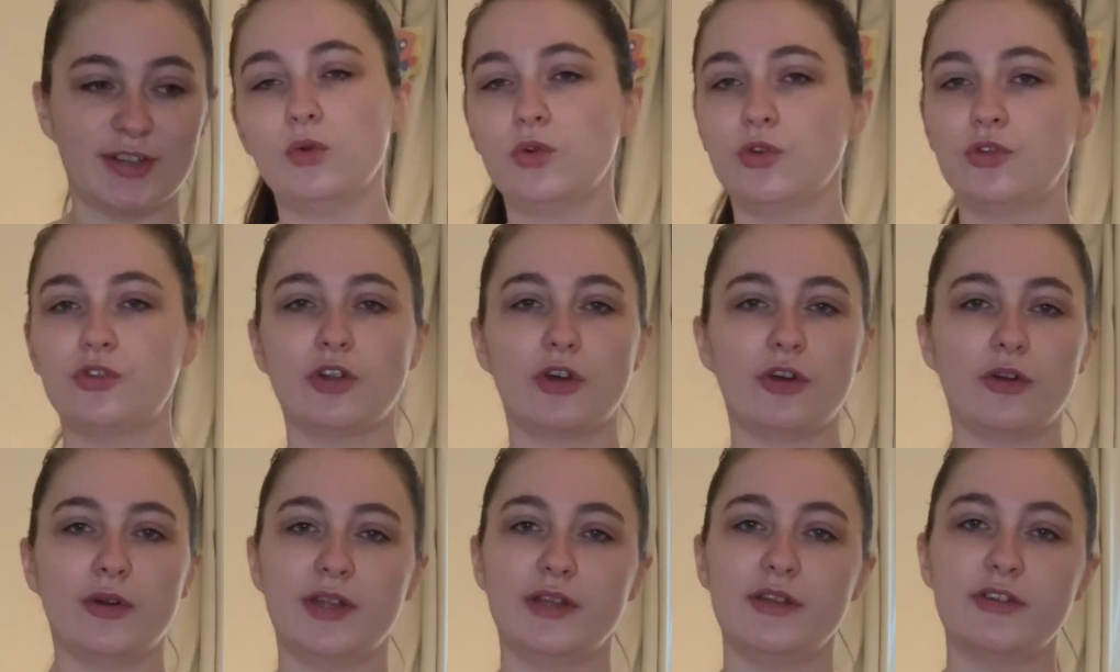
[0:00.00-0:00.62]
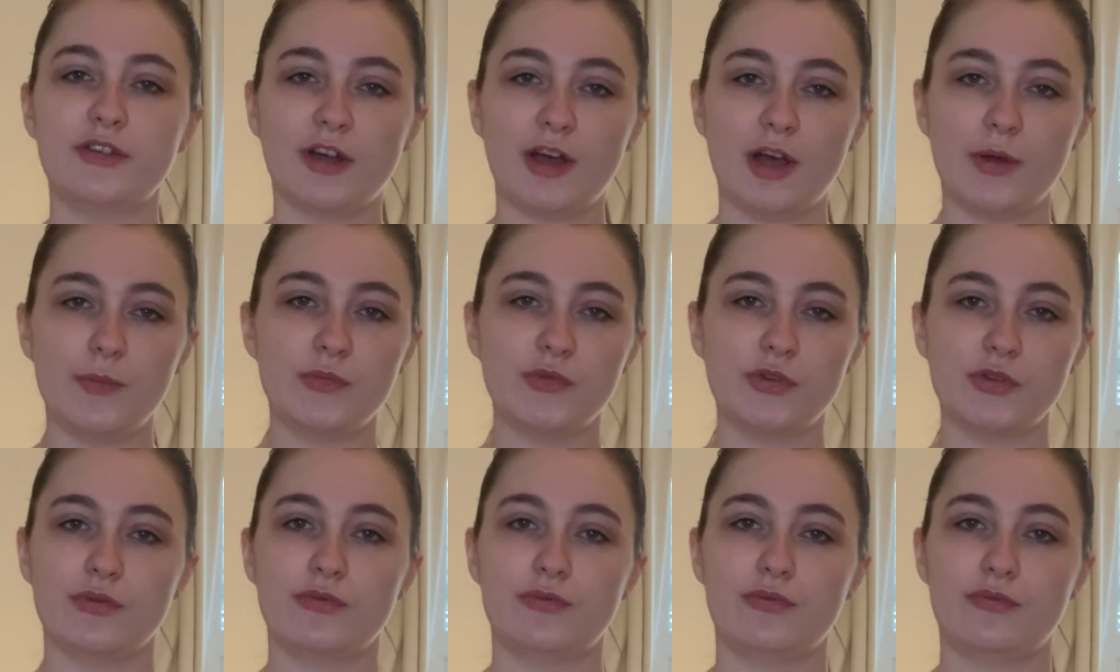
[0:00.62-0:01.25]
Also, in
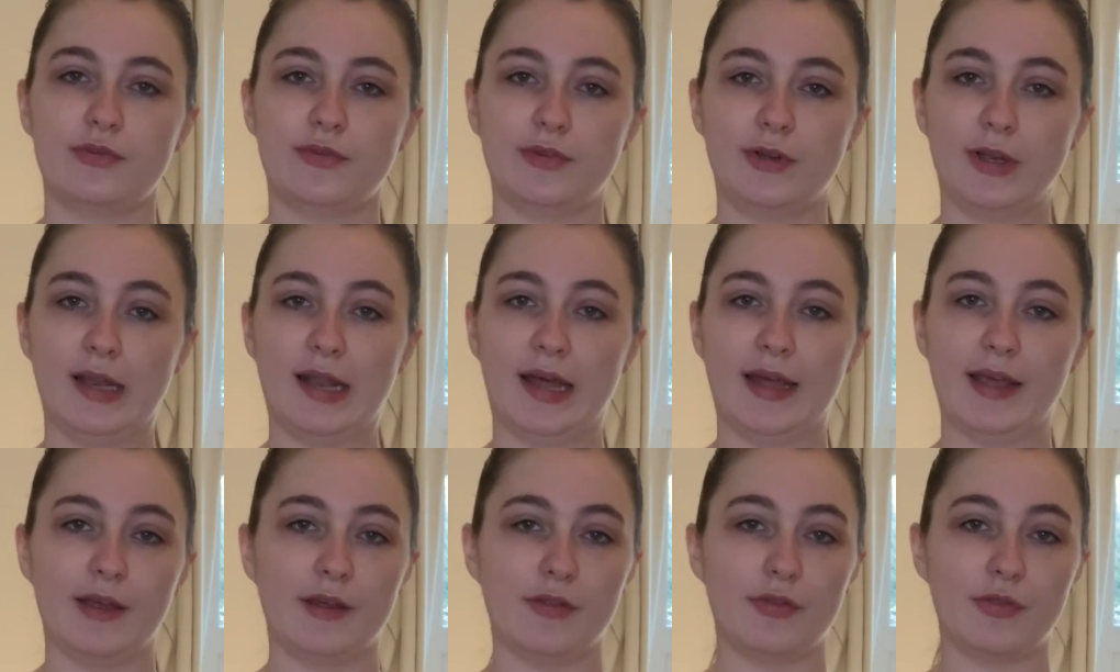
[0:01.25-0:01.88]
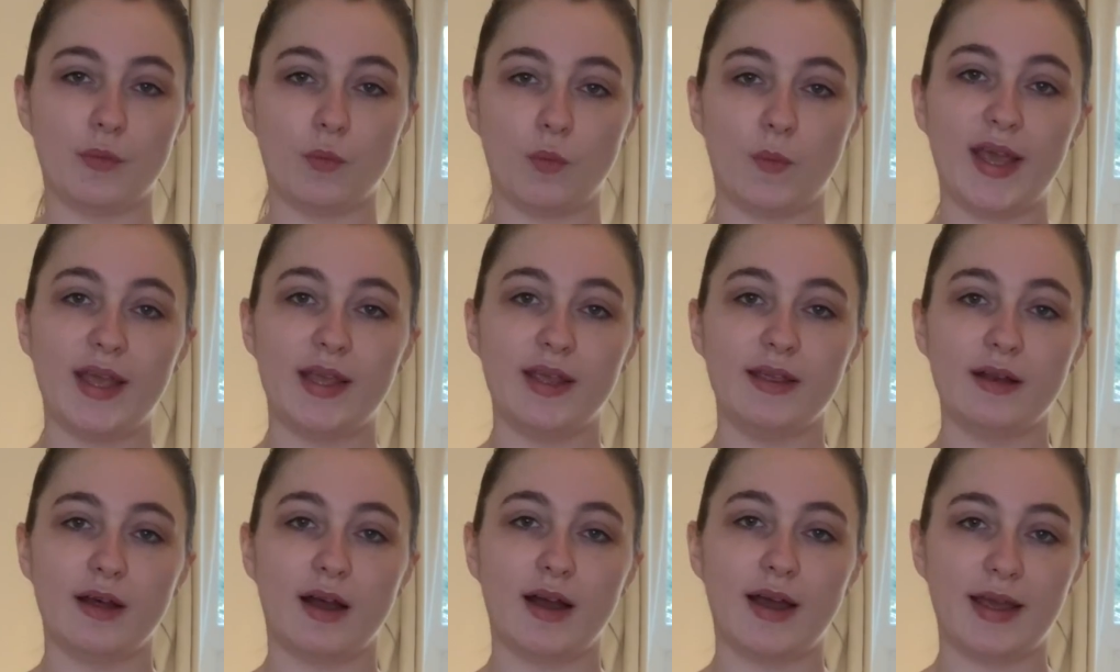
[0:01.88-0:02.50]
terms of like the
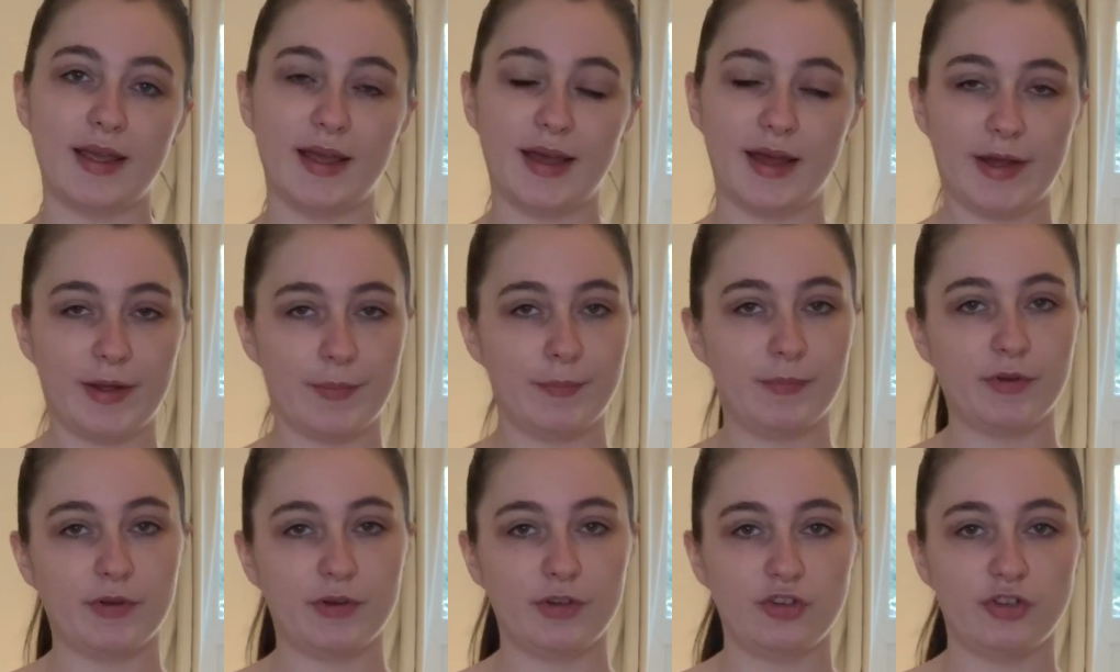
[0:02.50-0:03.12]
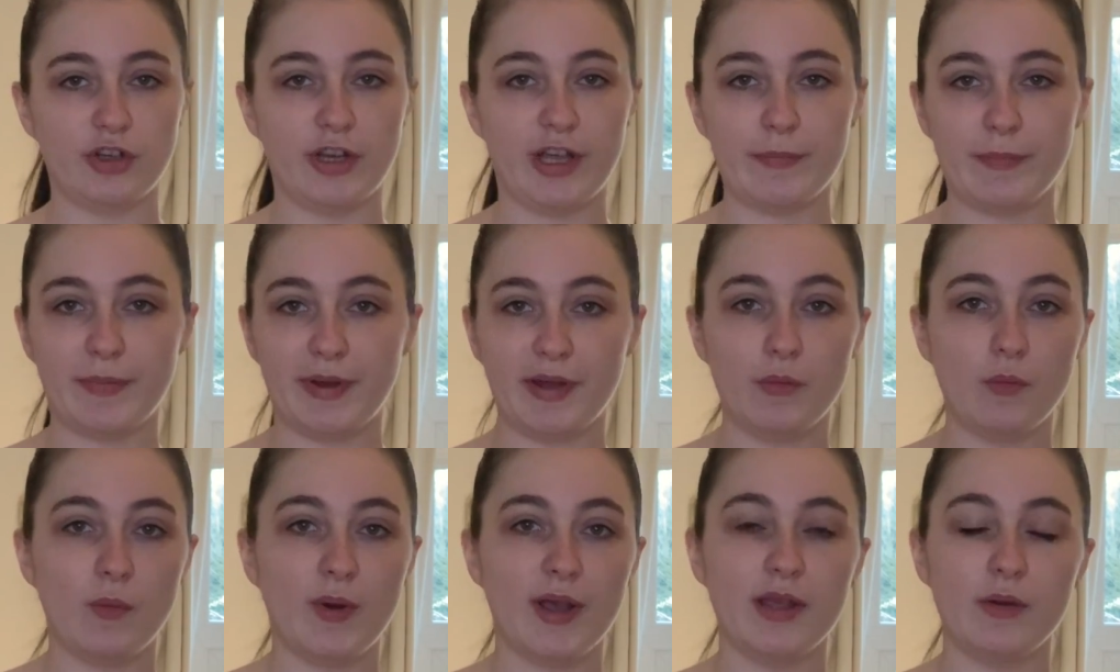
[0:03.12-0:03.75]
weight, I am going to share
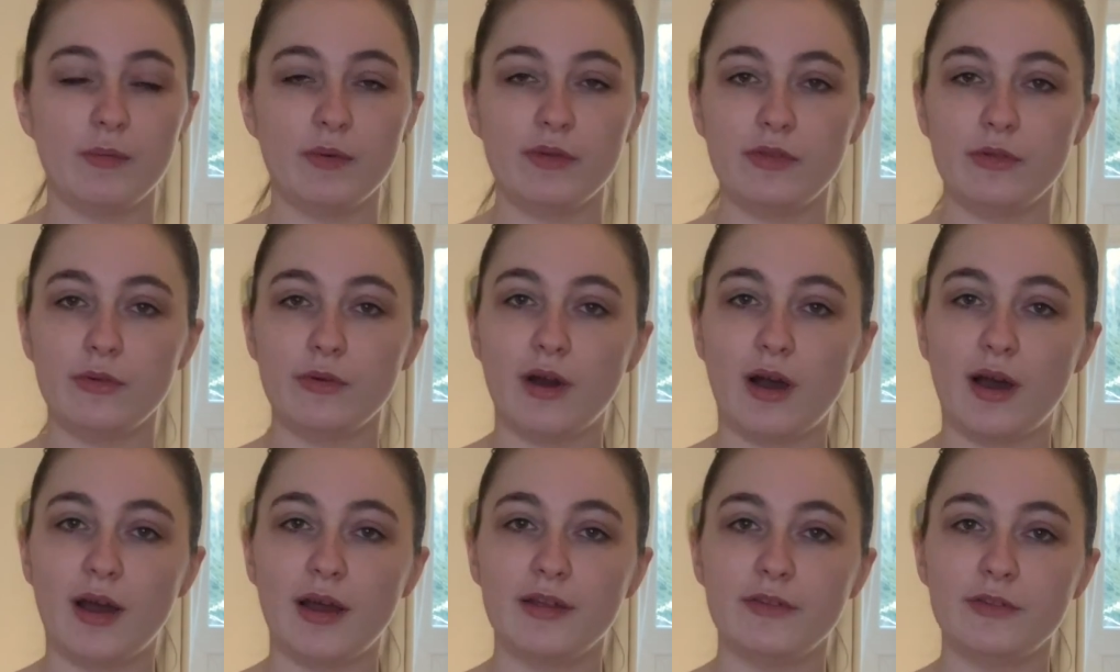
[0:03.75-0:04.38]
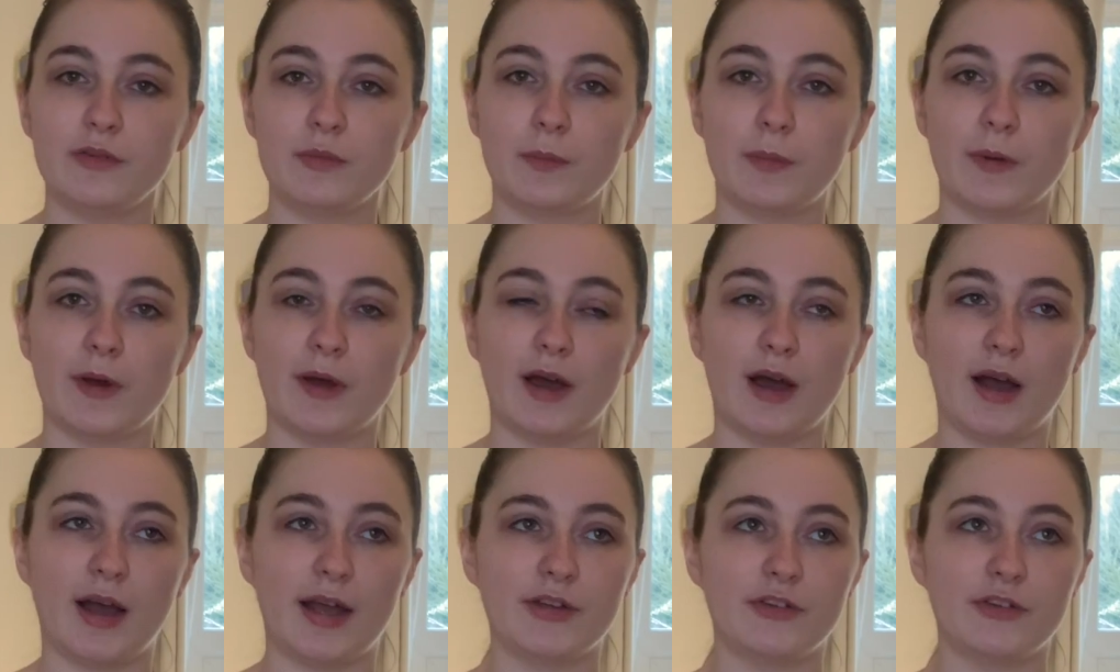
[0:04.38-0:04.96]
my weight with you guys, but